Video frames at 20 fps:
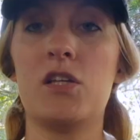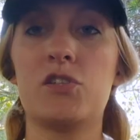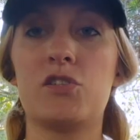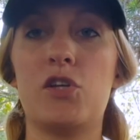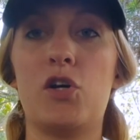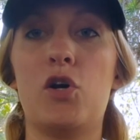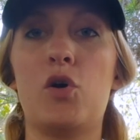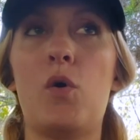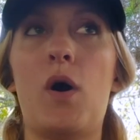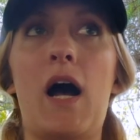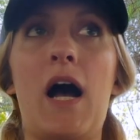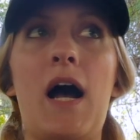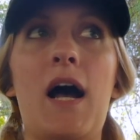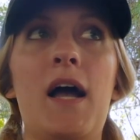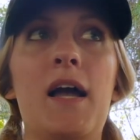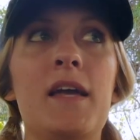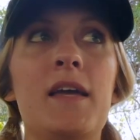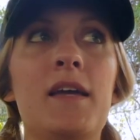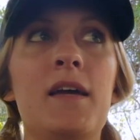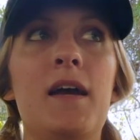So
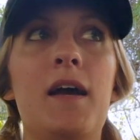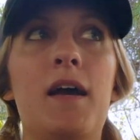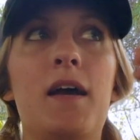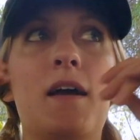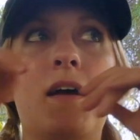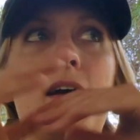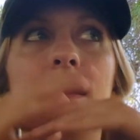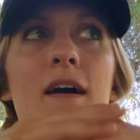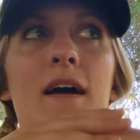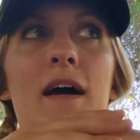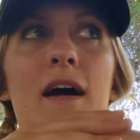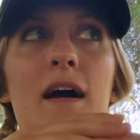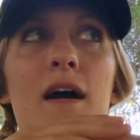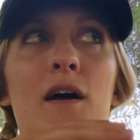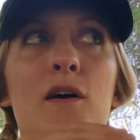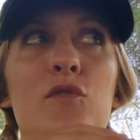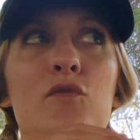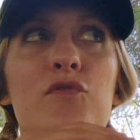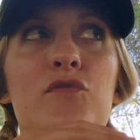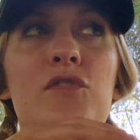I
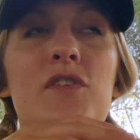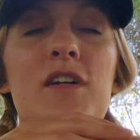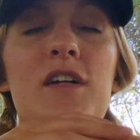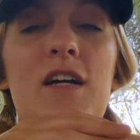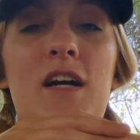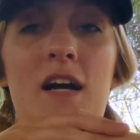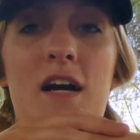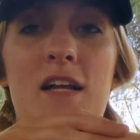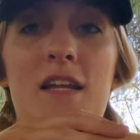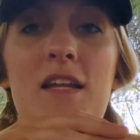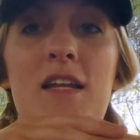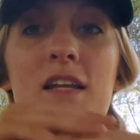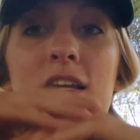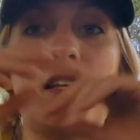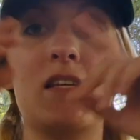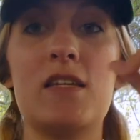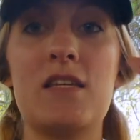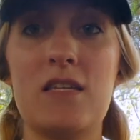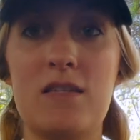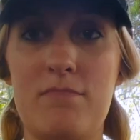have
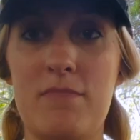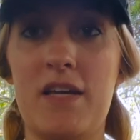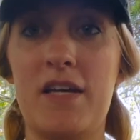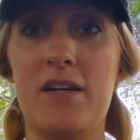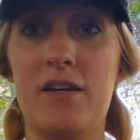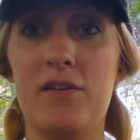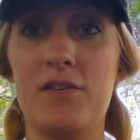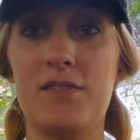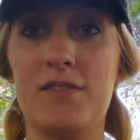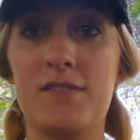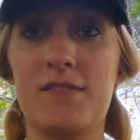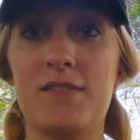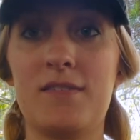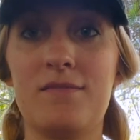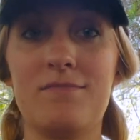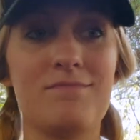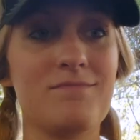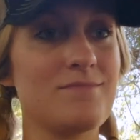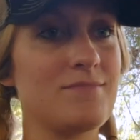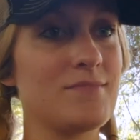gotten emails
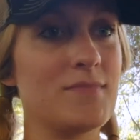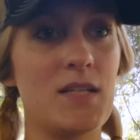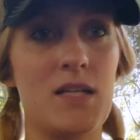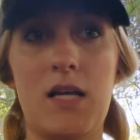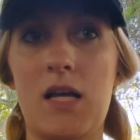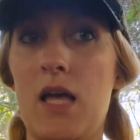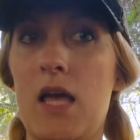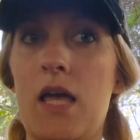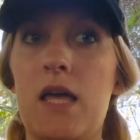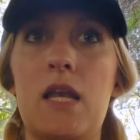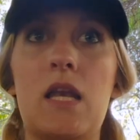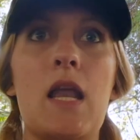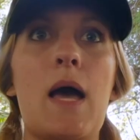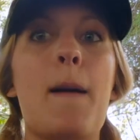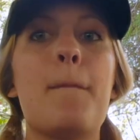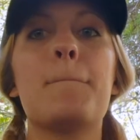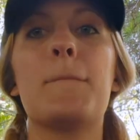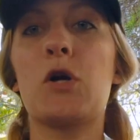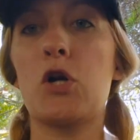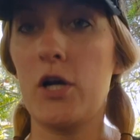a
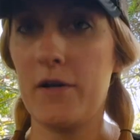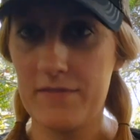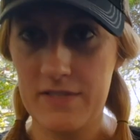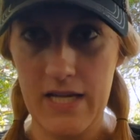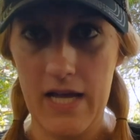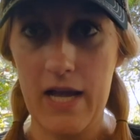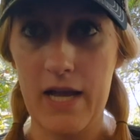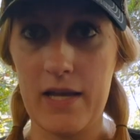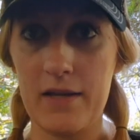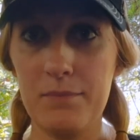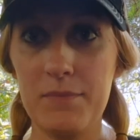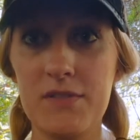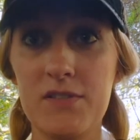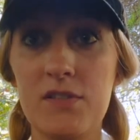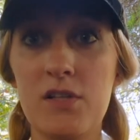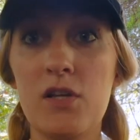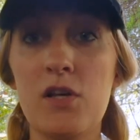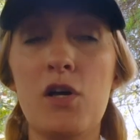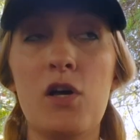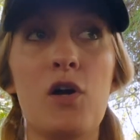number of
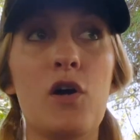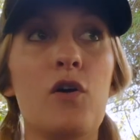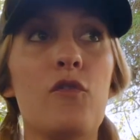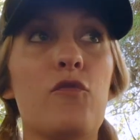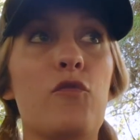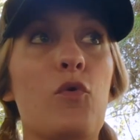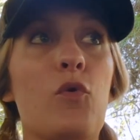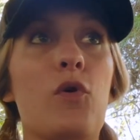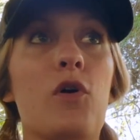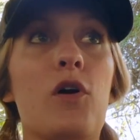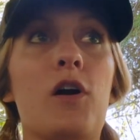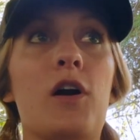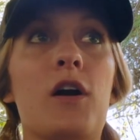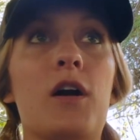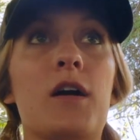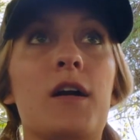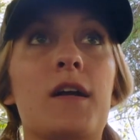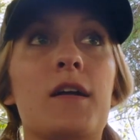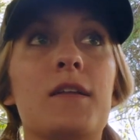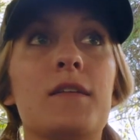times
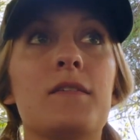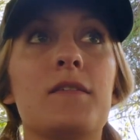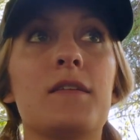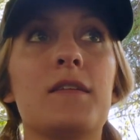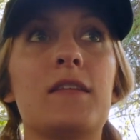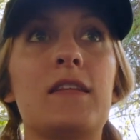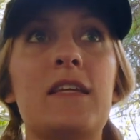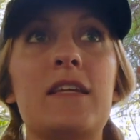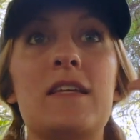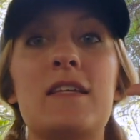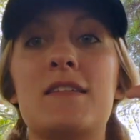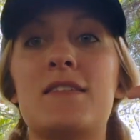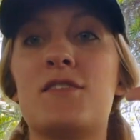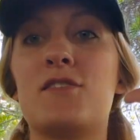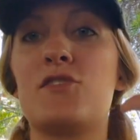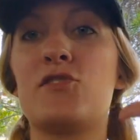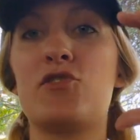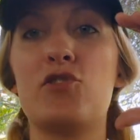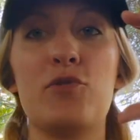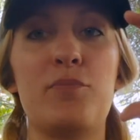for these
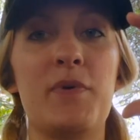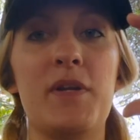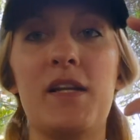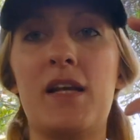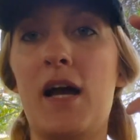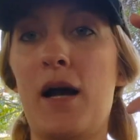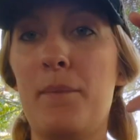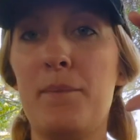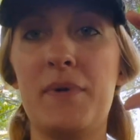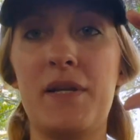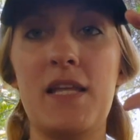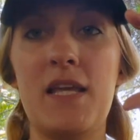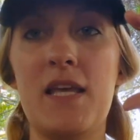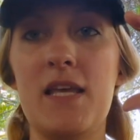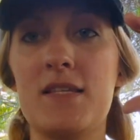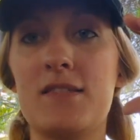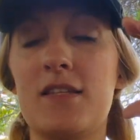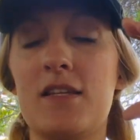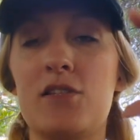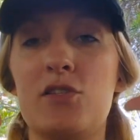stupid
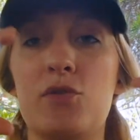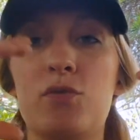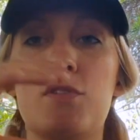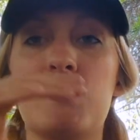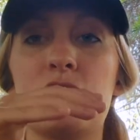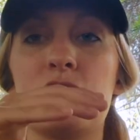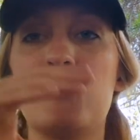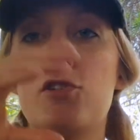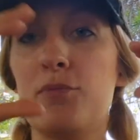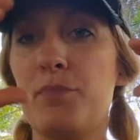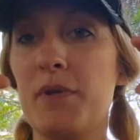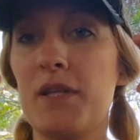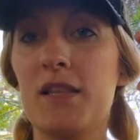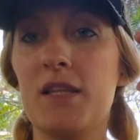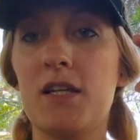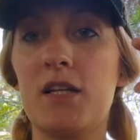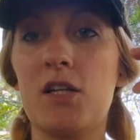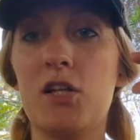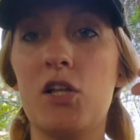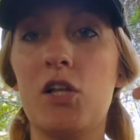companies that do the stupid
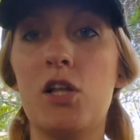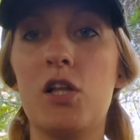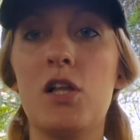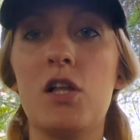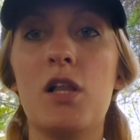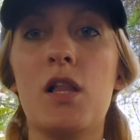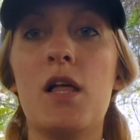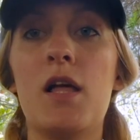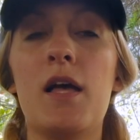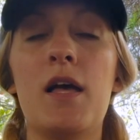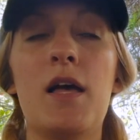little